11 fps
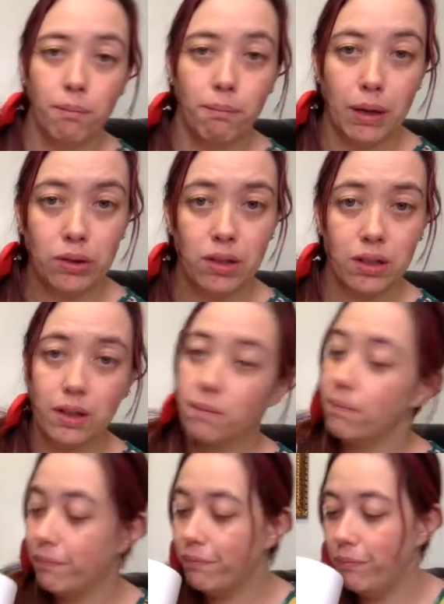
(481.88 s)
milk
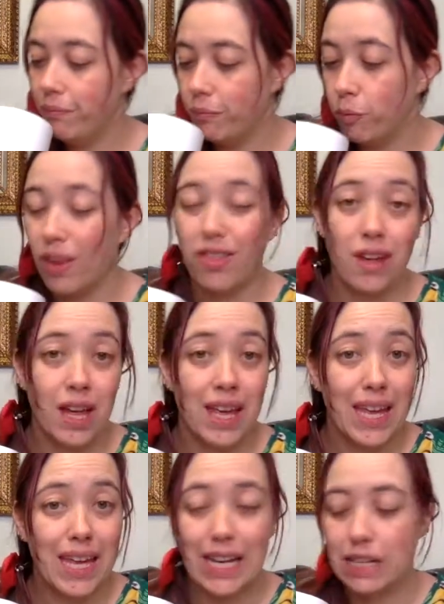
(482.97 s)
with a
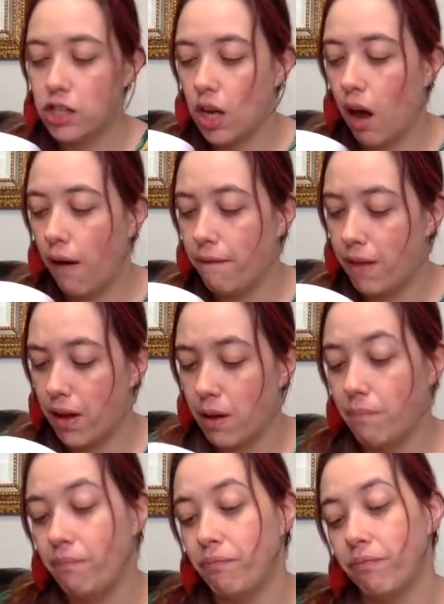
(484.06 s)
hint of
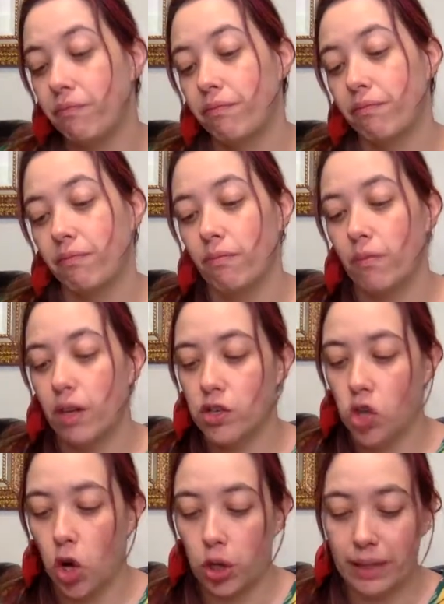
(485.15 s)
um,
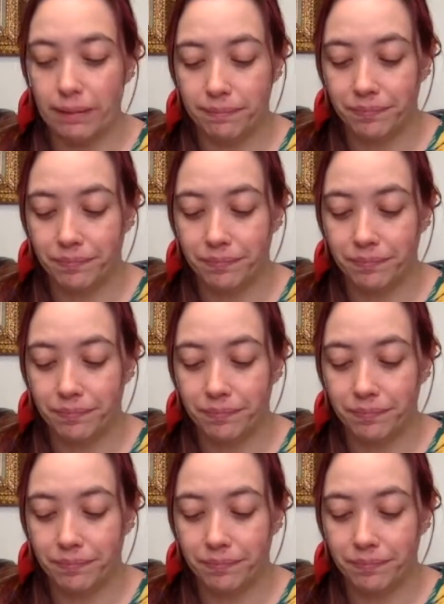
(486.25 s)
chocolate.